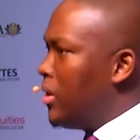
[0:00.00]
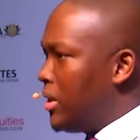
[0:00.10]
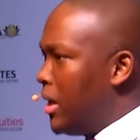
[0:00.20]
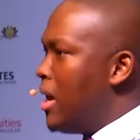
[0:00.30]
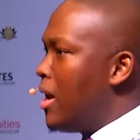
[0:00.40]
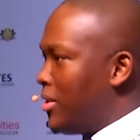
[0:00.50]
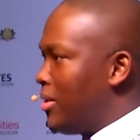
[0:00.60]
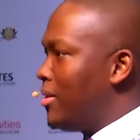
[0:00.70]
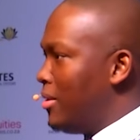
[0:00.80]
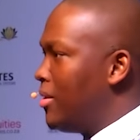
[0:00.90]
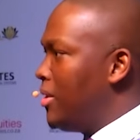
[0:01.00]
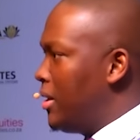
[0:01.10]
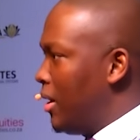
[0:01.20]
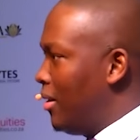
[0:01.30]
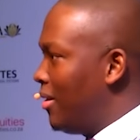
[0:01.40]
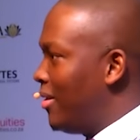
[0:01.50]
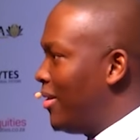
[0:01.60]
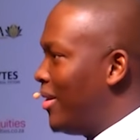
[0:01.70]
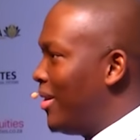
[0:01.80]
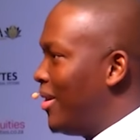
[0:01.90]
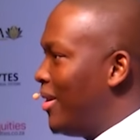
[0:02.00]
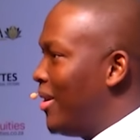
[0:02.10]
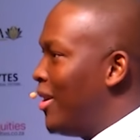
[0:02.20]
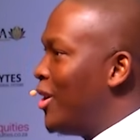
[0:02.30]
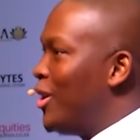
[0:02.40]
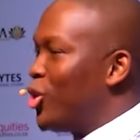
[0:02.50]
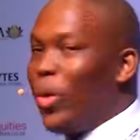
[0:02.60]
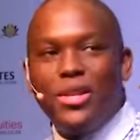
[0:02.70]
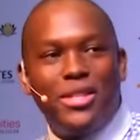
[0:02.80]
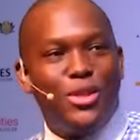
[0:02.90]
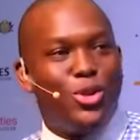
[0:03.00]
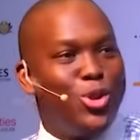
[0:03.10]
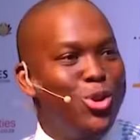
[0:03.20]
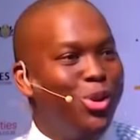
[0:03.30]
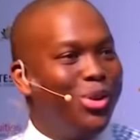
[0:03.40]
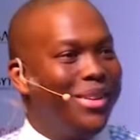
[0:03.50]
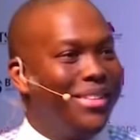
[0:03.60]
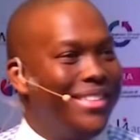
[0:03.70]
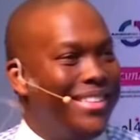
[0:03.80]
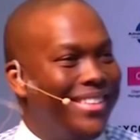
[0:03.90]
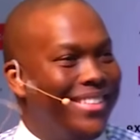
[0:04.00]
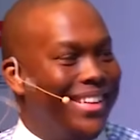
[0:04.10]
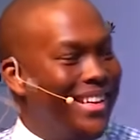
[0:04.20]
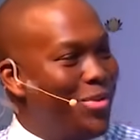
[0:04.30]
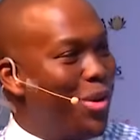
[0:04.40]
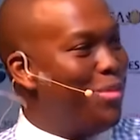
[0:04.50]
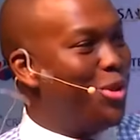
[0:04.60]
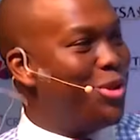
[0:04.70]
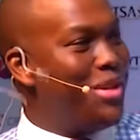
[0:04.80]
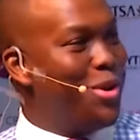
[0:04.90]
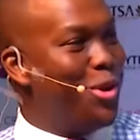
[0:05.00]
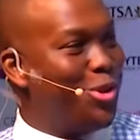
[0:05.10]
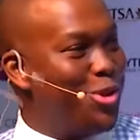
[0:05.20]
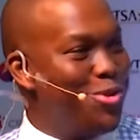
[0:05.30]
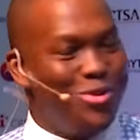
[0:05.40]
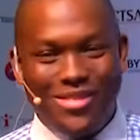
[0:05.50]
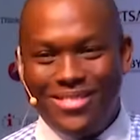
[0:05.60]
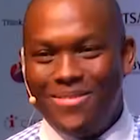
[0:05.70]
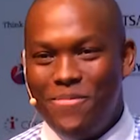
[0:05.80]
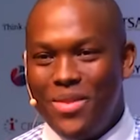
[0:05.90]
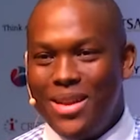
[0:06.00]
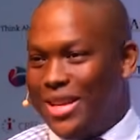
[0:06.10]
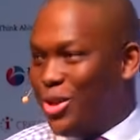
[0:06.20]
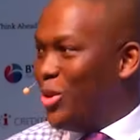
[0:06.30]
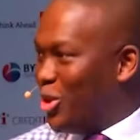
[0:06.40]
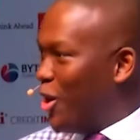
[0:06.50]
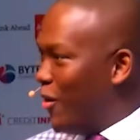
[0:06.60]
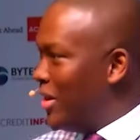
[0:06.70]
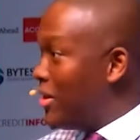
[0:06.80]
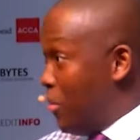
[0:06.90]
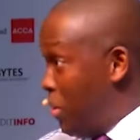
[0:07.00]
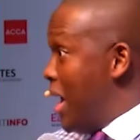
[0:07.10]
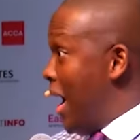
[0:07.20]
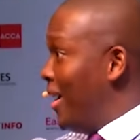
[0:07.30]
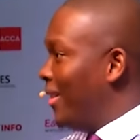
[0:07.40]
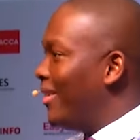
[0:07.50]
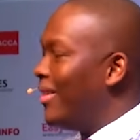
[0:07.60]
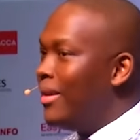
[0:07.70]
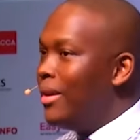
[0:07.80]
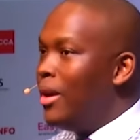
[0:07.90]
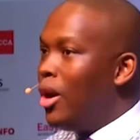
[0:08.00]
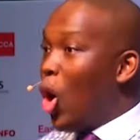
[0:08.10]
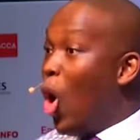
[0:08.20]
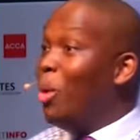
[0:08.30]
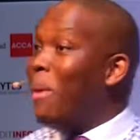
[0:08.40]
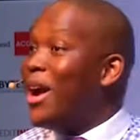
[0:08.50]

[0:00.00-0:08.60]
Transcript: said, "Yes, Caesar." So what did Caesar do? Well, he did what most CEOs do. He said to his servant, the PA, "Call my